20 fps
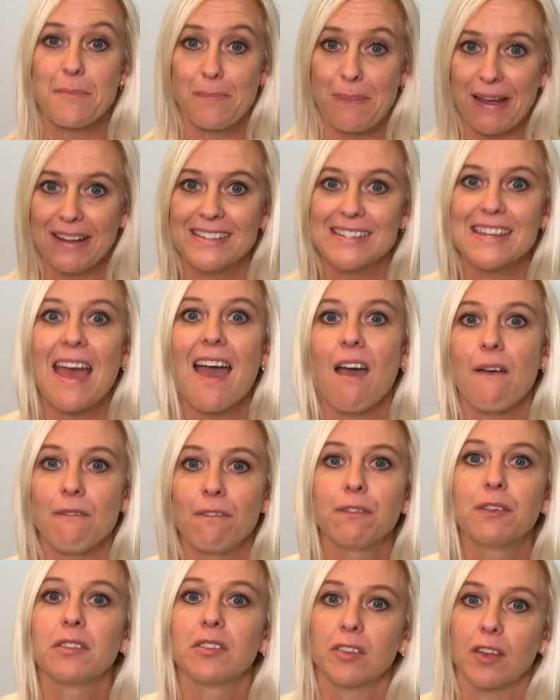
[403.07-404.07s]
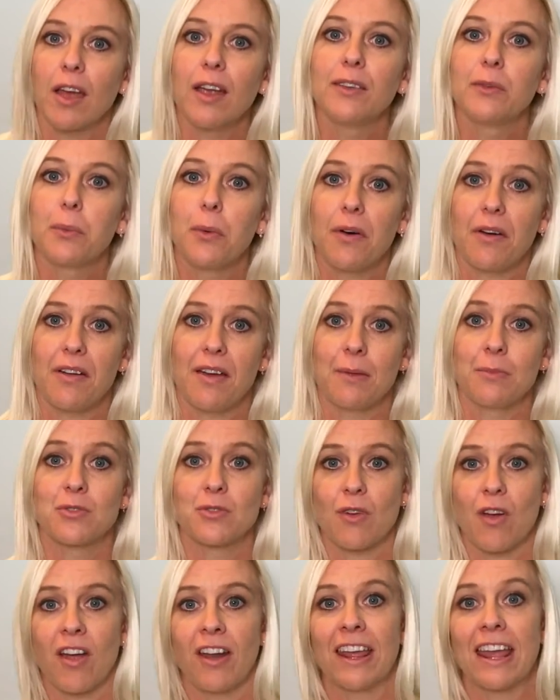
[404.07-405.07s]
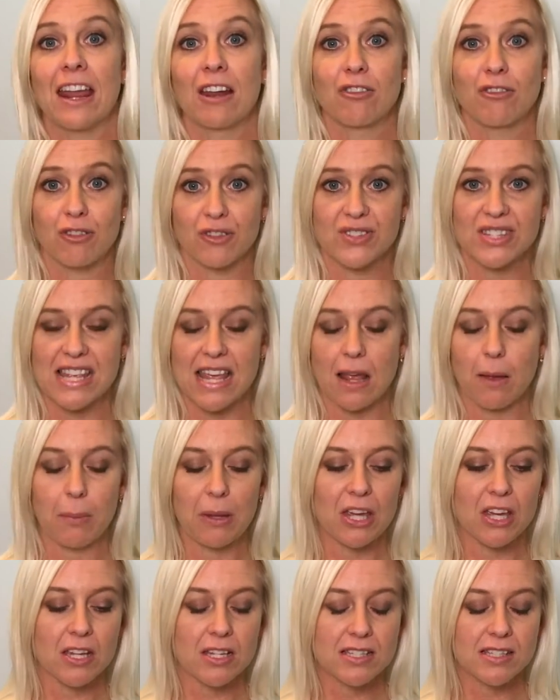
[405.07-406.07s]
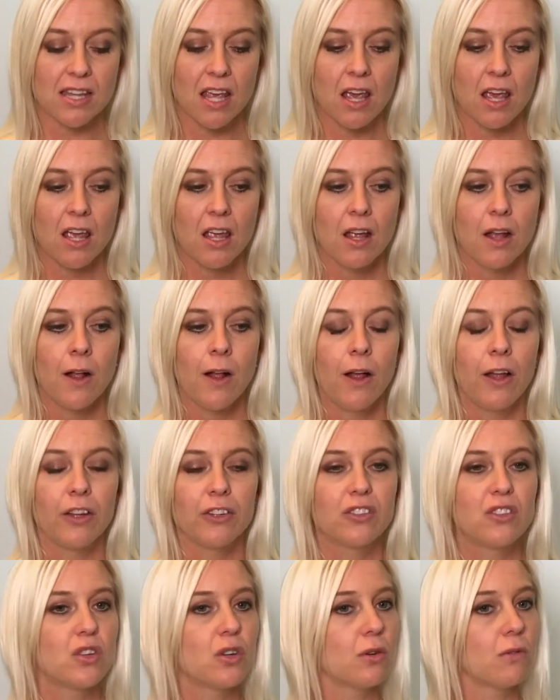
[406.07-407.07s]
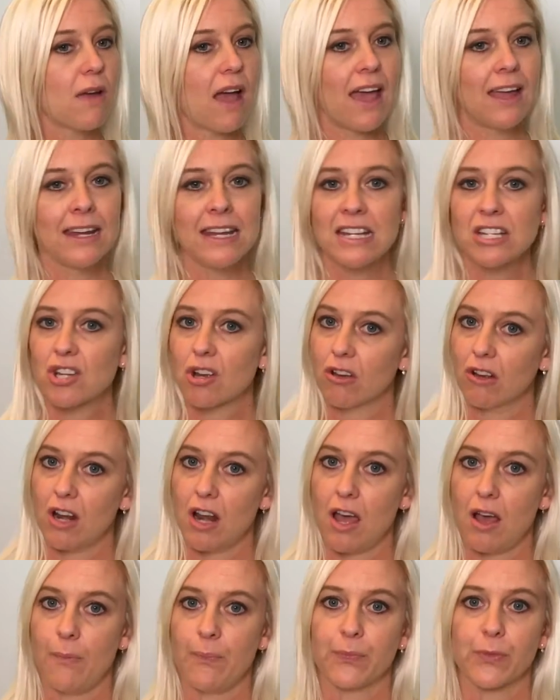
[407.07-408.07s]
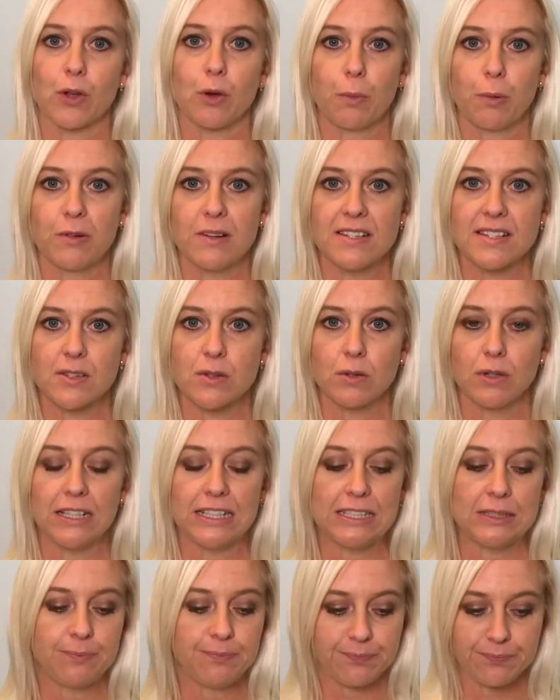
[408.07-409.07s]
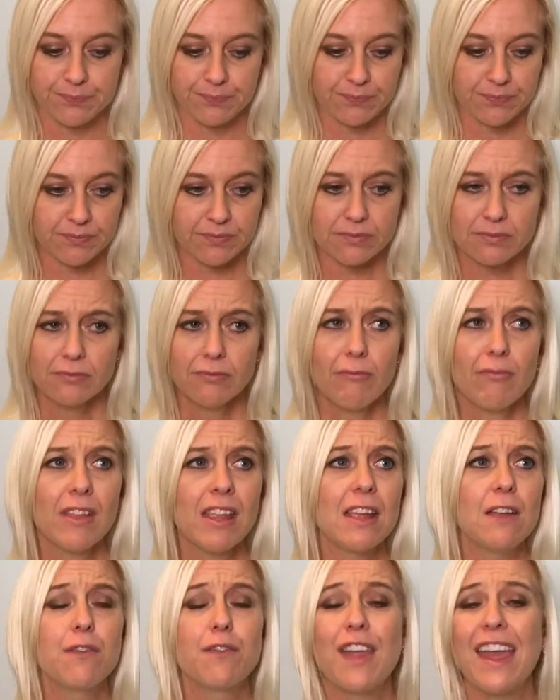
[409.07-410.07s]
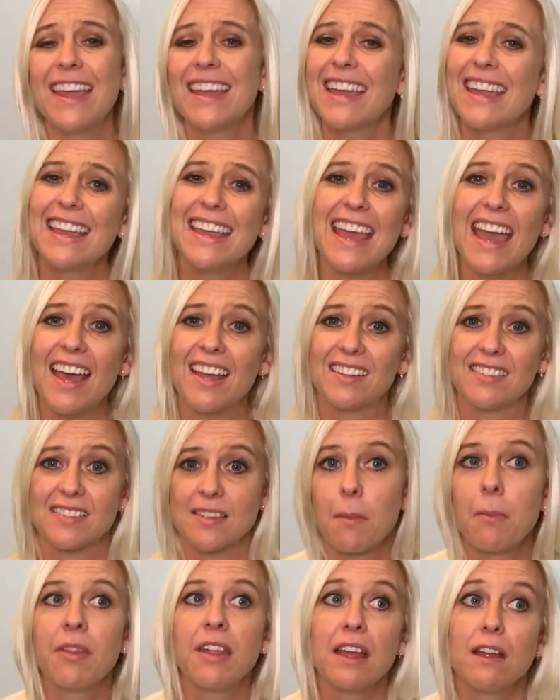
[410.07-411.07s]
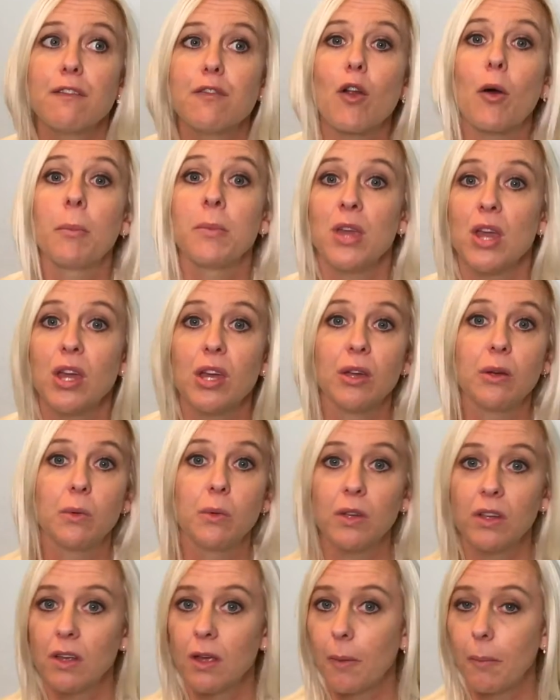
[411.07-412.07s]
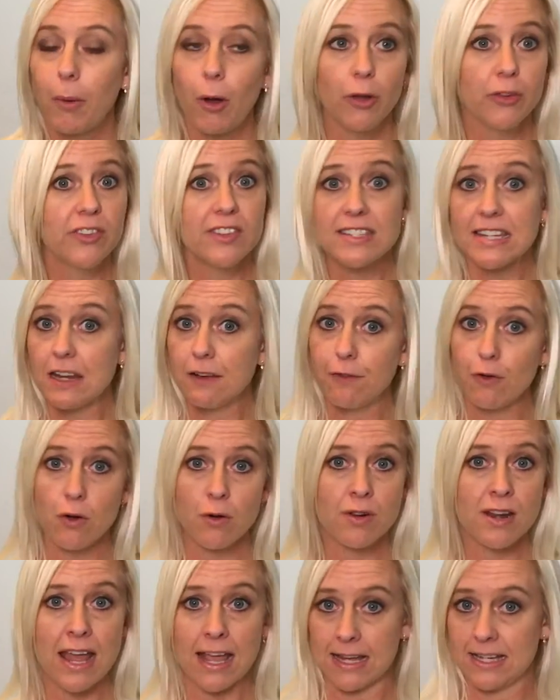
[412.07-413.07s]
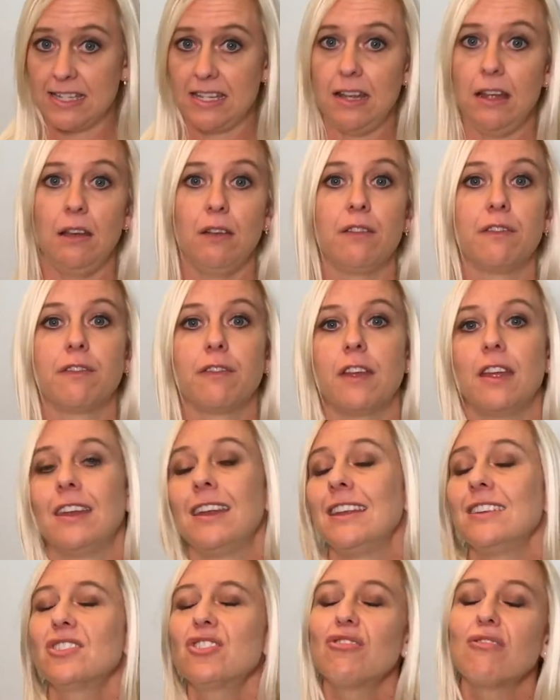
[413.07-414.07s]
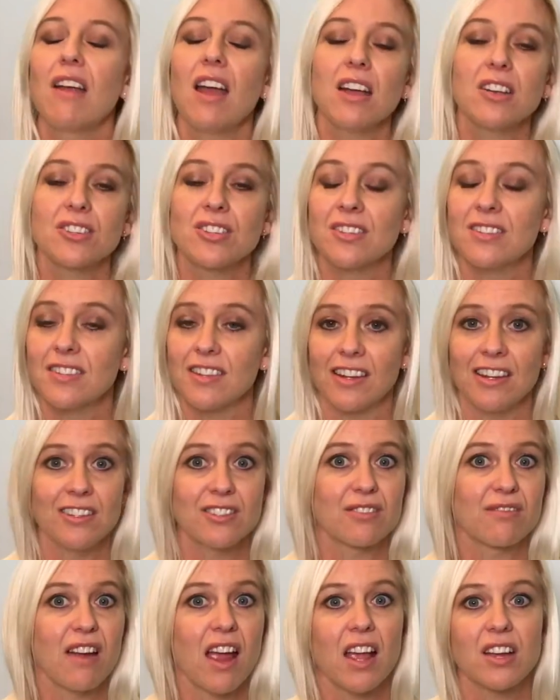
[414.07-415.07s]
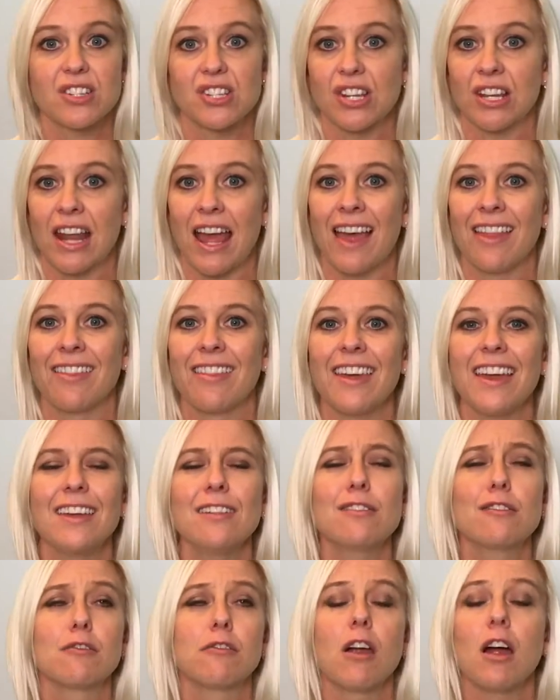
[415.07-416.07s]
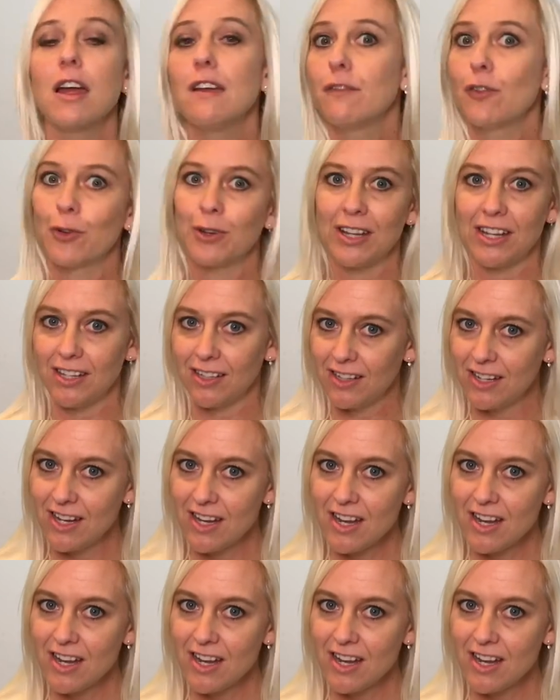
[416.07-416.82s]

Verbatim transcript: better emphasize what I'm trying to get across here, because to any toddler or preschooler, if they can get something from you, positive or negative, an interaction is an interaction and they thrive on it.